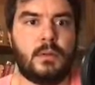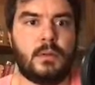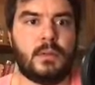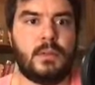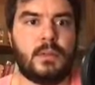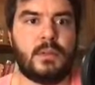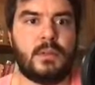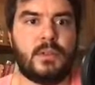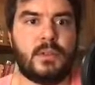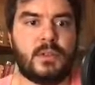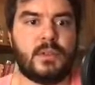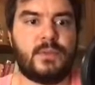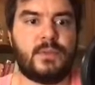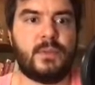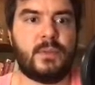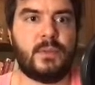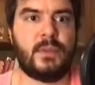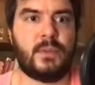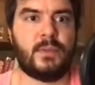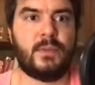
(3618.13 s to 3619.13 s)
This is just for
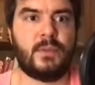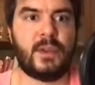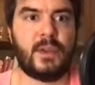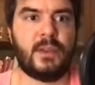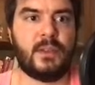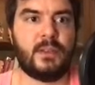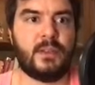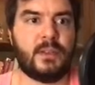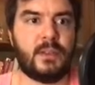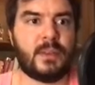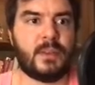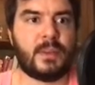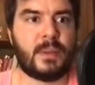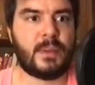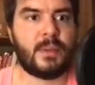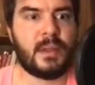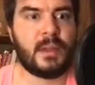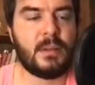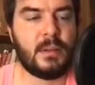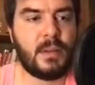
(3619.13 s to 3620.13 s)
me to find it. I'm, I'm
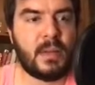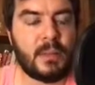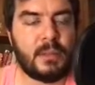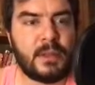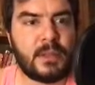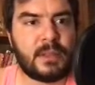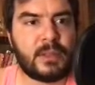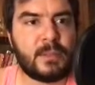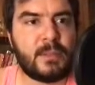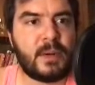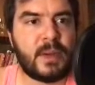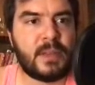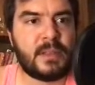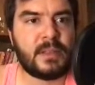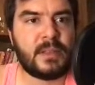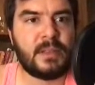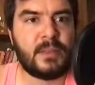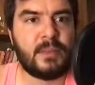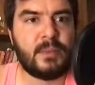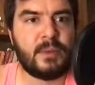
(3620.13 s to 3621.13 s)
a little, little, bit surprised
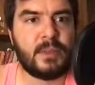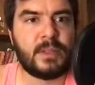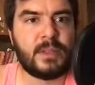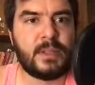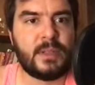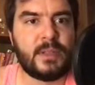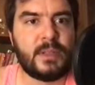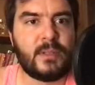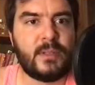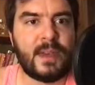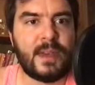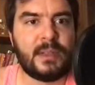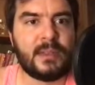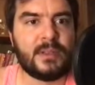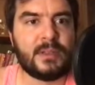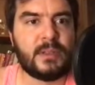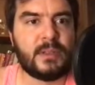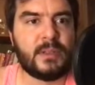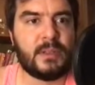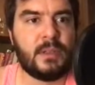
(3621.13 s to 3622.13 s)
that he prints it in white,
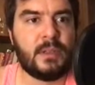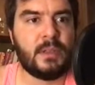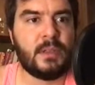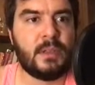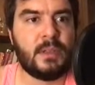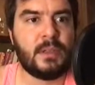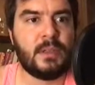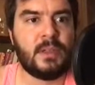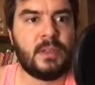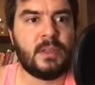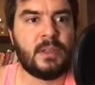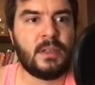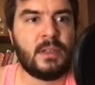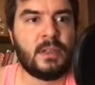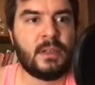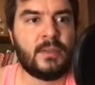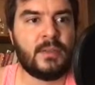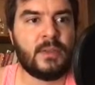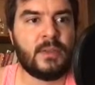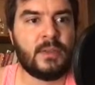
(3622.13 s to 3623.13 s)

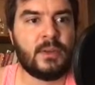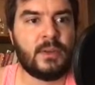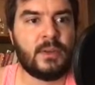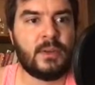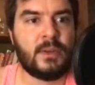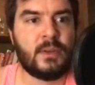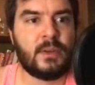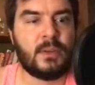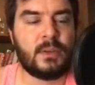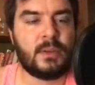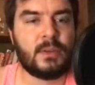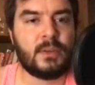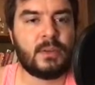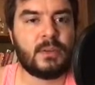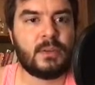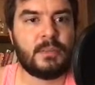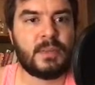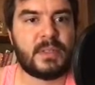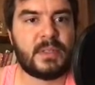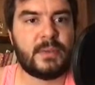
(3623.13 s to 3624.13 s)
even though I don't
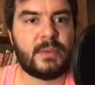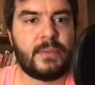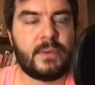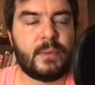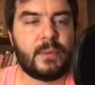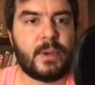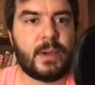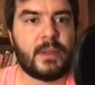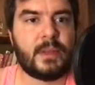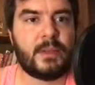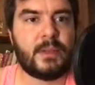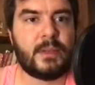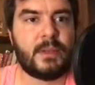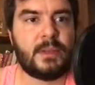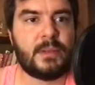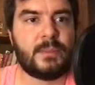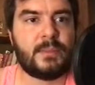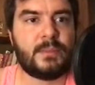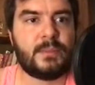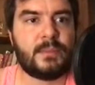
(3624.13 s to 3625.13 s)
specify white here.
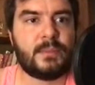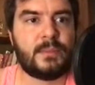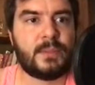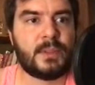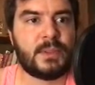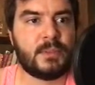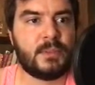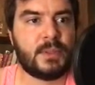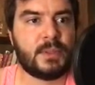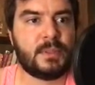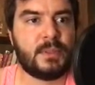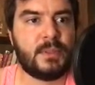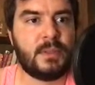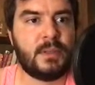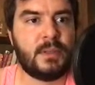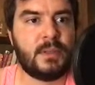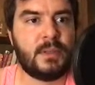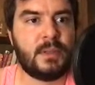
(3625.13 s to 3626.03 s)
This must be,